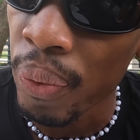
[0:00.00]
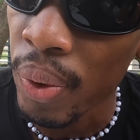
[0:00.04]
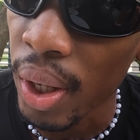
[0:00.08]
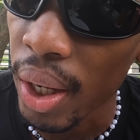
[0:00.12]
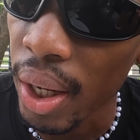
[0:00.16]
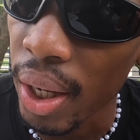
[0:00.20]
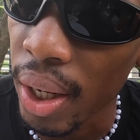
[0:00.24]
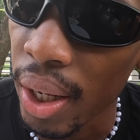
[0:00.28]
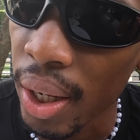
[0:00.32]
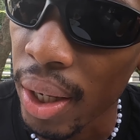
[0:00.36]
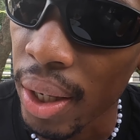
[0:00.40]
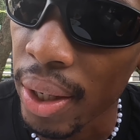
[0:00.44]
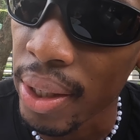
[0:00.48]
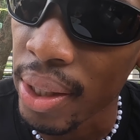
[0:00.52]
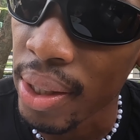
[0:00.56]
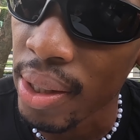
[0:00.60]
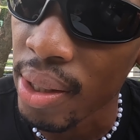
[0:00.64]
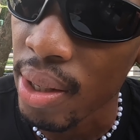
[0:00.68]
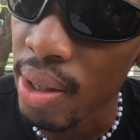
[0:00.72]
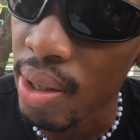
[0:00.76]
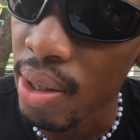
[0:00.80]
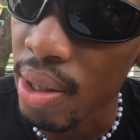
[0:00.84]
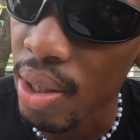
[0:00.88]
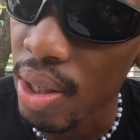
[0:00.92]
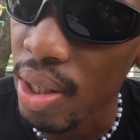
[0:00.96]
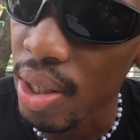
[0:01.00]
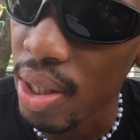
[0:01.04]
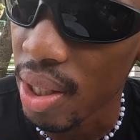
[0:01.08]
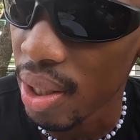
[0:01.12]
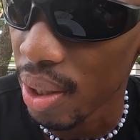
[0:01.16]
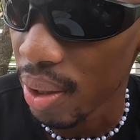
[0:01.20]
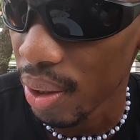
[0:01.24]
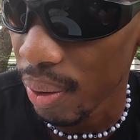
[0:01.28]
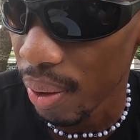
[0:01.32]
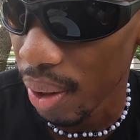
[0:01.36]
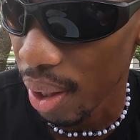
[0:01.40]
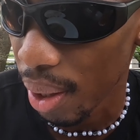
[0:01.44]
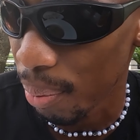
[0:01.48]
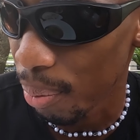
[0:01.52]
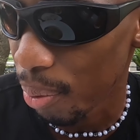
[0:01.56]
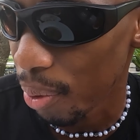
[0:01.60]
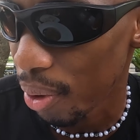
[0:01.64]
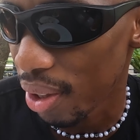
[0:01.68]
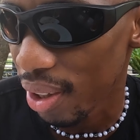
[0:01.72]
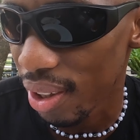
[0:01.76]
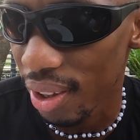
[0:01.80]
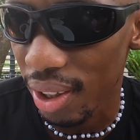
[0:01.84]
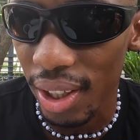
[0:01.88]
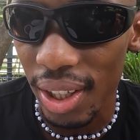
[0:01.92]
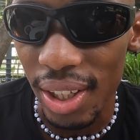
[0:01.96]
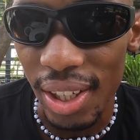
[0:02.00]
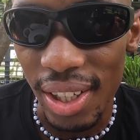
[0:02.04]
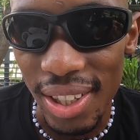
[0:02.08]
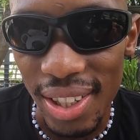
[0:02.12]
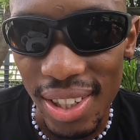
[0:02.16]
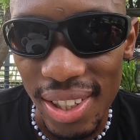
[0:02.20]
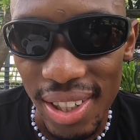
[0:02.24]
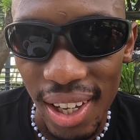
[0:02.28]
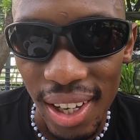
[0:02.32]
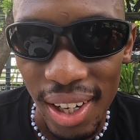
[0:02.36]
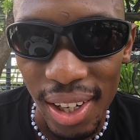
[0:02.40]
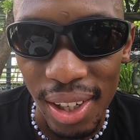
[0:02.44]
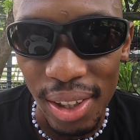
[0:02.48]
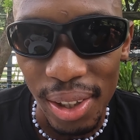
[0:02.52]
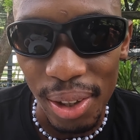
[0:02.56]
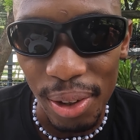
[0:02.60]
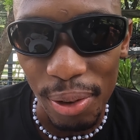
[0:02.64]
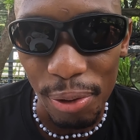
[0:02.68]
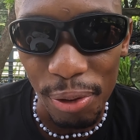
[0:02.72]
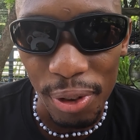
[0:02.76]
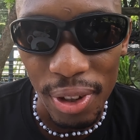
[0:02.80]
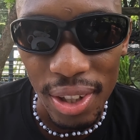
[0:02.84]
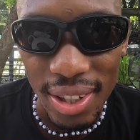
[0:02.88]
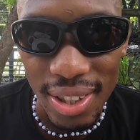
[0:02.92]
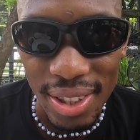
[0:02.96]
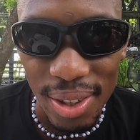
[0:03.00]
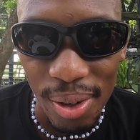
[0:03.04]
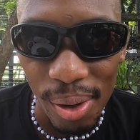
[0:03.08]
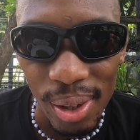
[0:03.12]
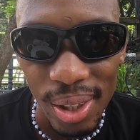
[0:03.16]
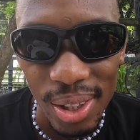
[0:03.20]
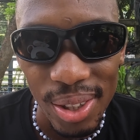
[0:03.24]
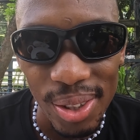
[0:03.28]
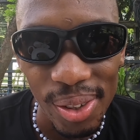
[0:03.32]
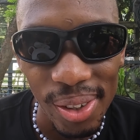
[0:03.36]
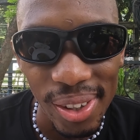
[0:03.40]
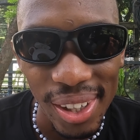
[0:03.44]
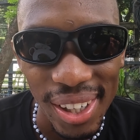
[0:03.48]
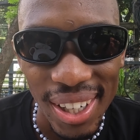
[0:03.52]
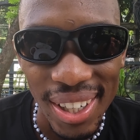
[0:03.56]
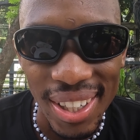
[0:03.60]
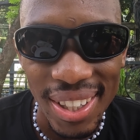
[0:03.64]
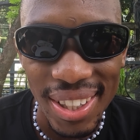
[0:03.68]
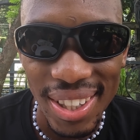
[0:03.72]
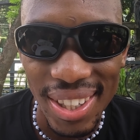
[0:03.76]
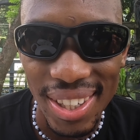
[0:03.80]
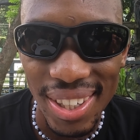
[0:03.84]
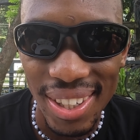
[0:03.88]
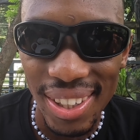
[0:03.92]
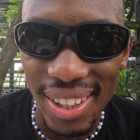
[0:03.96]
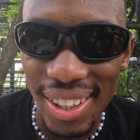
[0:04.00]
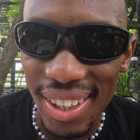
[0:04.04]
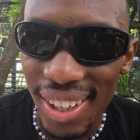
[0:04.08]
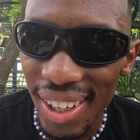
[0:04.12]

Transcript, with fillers: and I'm gonna eat at a fancy restaurant.